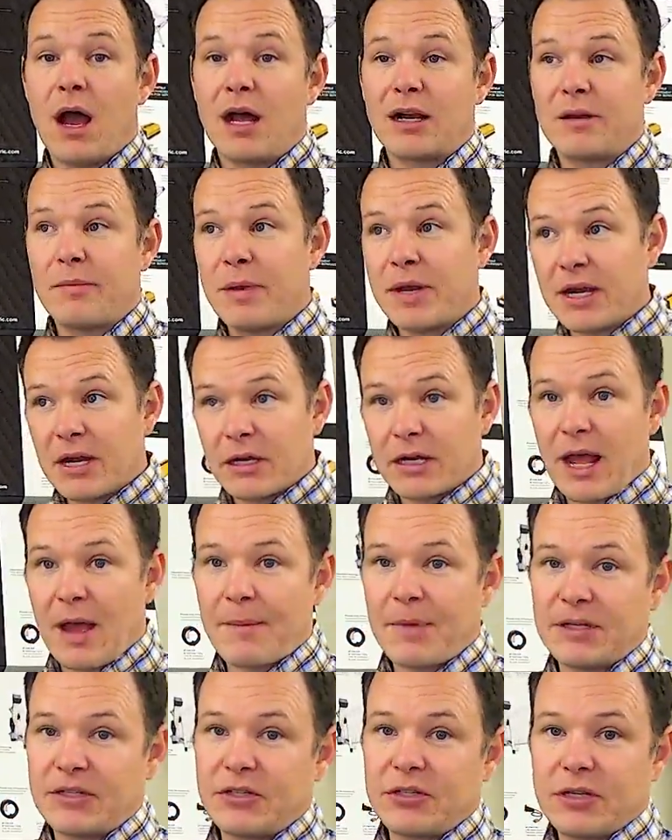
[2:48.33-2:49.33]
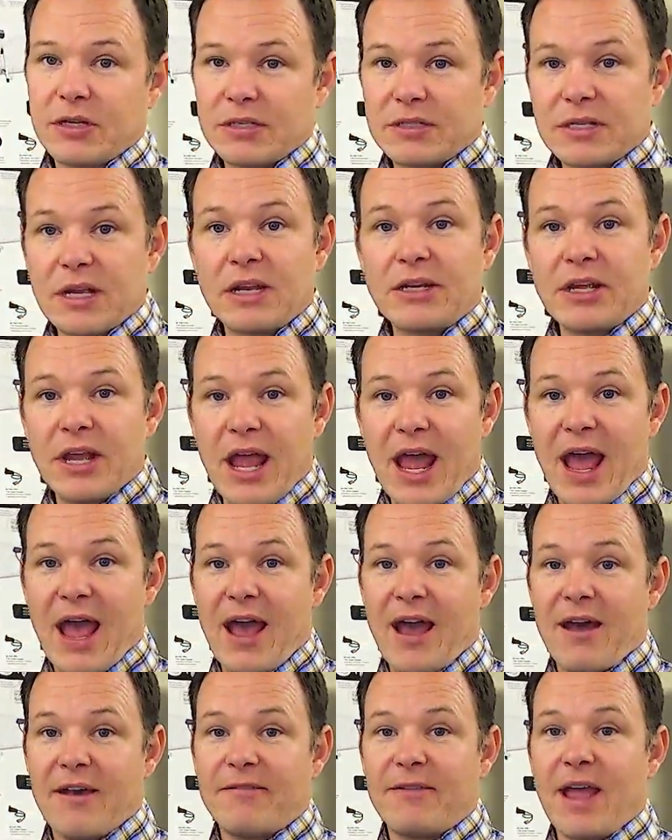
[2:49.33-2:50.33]
depending on how much sun you
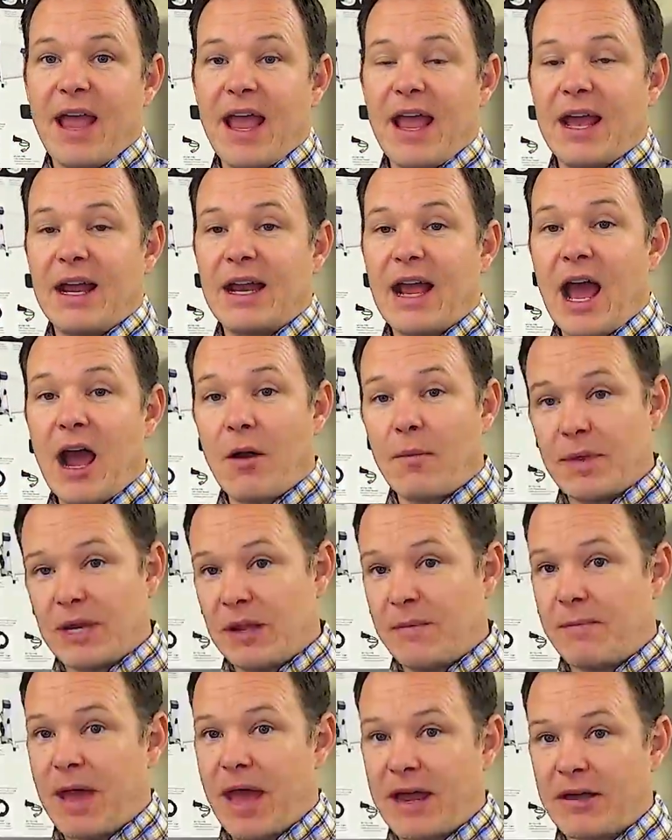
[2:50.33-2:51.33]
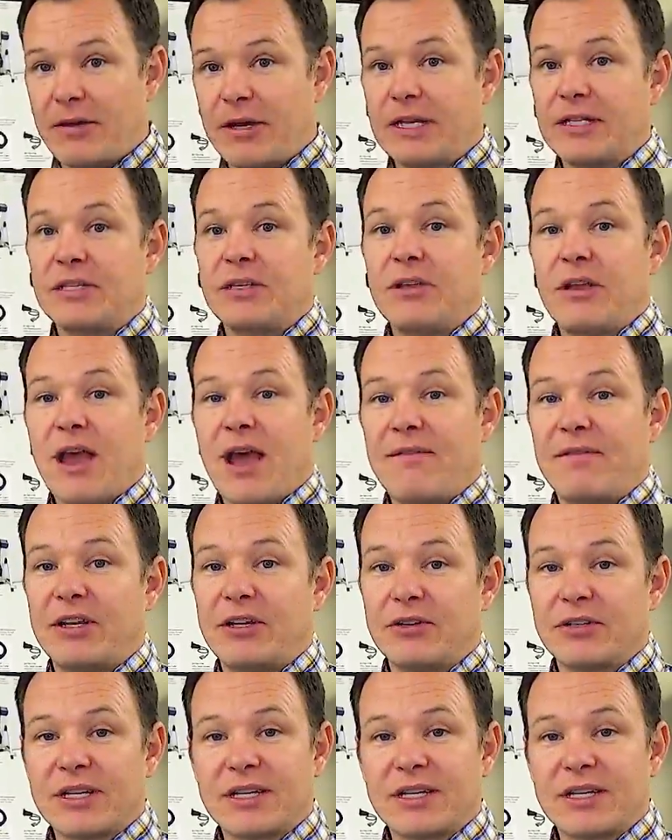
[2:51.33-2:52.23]
have and how many batteries you have in your